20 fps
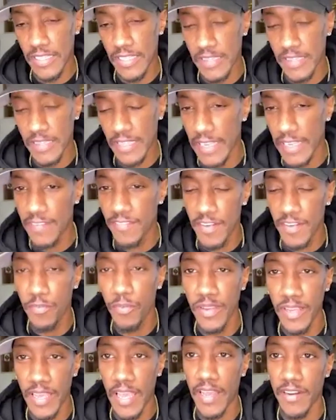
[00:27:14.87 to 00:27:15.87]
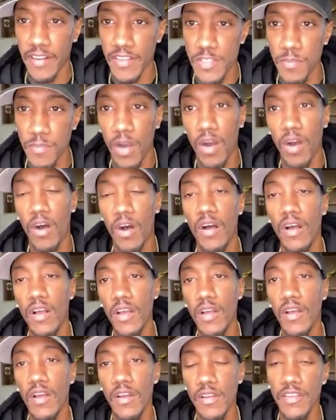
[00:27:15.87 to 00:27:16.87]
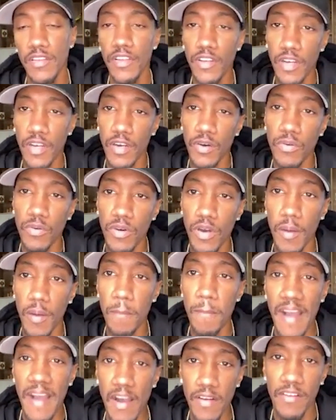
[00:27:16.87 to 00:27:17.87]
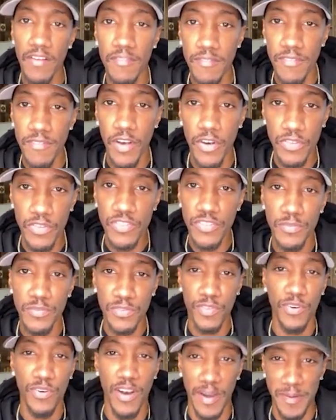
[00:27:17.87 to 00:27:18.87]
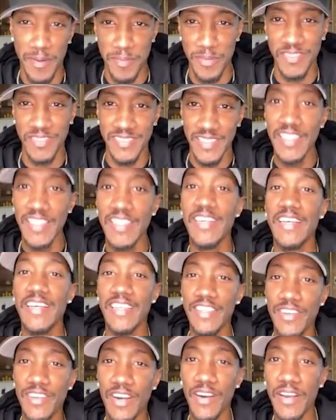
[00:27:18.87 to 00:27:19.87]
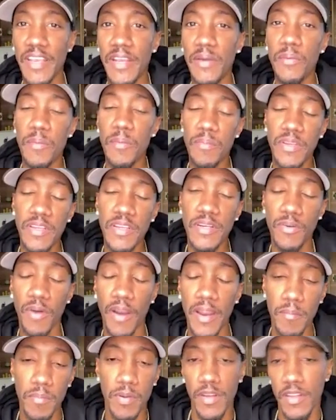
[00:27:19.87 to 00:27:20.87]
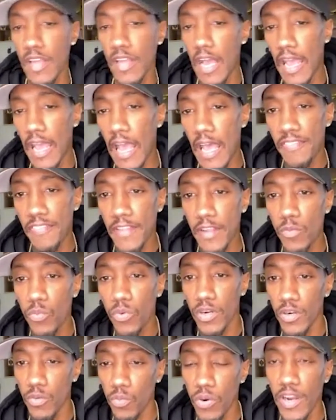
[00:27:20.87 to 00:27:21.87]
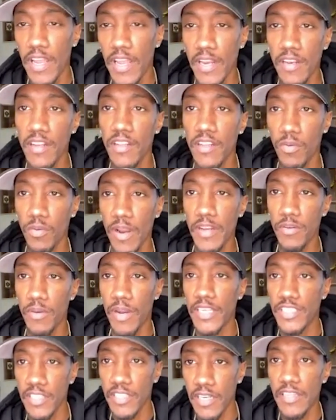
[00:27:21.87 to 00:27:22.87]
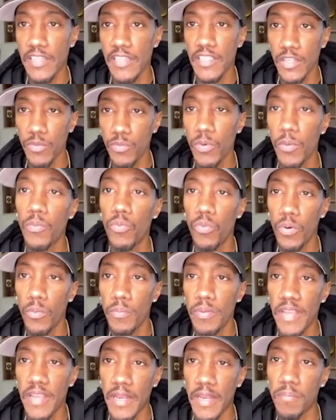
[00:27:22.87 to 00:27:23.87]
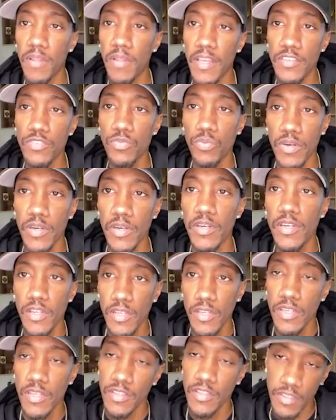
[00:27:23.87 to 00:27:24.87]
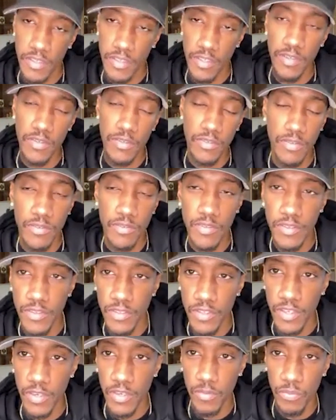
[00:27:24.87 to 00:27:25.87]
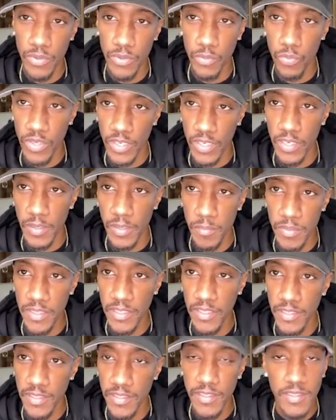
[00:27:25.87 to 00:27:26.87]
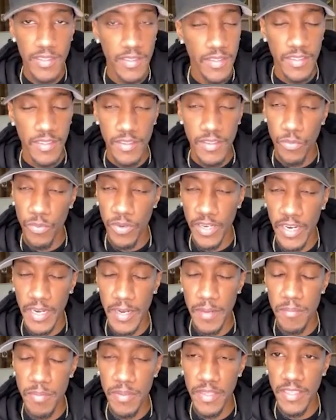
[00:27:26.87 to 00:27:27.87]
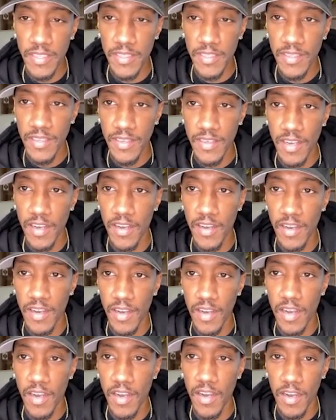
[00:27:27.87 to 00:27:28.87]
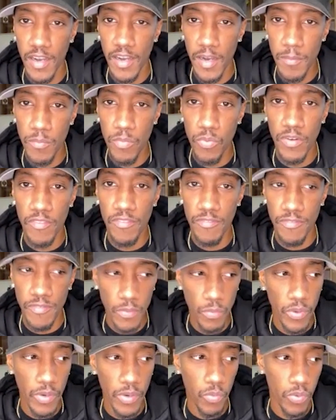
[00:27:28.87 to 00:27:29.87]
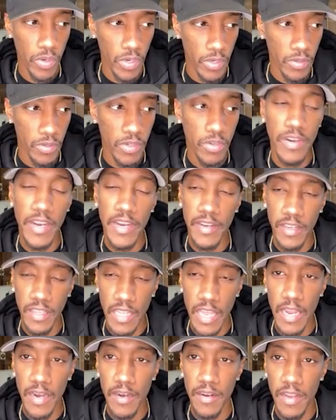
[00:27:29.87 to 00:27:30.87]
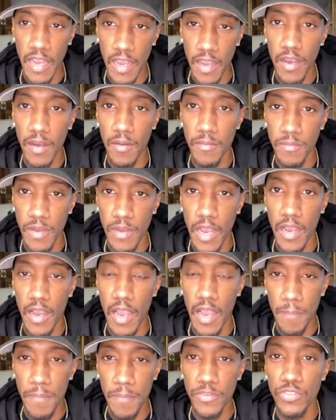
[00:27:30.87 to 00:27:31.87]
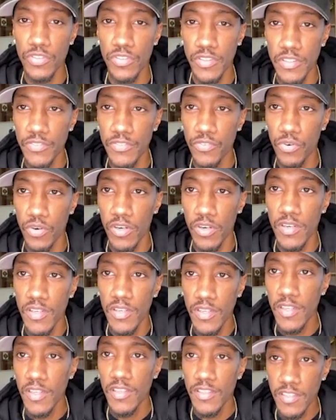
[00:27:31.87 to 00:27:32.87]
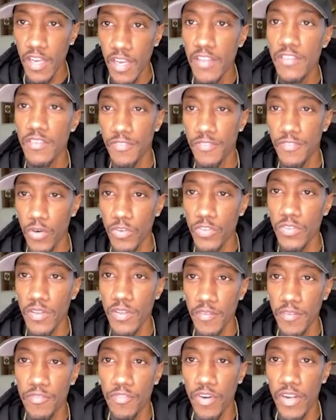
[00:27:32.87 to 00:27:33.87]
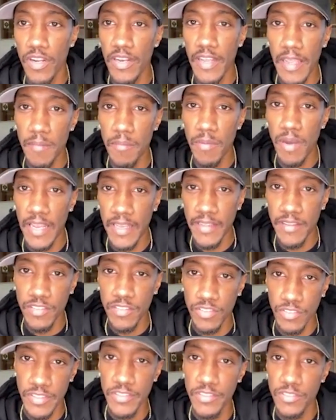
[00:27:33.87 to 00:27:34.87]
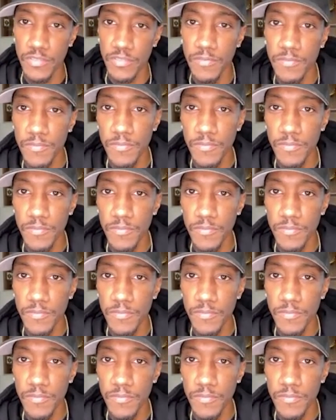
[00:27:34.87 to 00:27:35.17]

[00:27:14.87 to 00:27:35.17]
that, even if we had a small, you know, amount of those subscribers, you know, it would be great. But I think we're headed in the right direction, and I think we'll be at a place where, you know, we're gonna be a hub where we're creating a lot of opportunities for tons of folks in front and behind the screens.